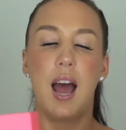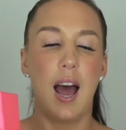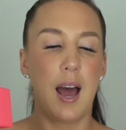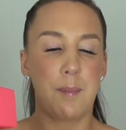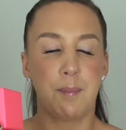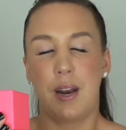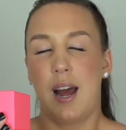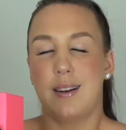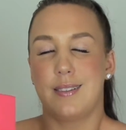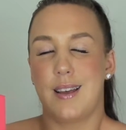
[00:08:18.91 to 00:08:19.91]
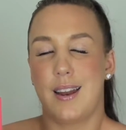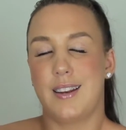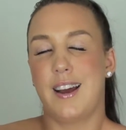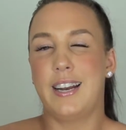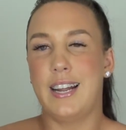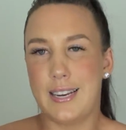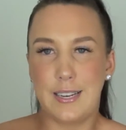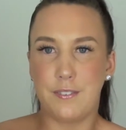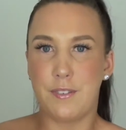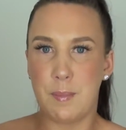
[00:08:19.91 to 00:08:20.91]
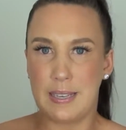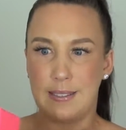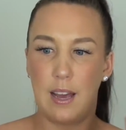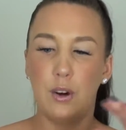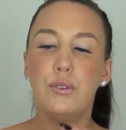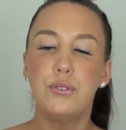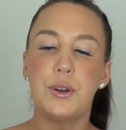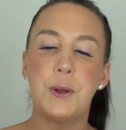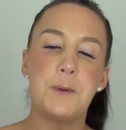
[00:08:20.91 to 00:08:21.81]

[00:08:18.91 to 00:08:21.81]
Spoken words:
but I decided I needed it for myself.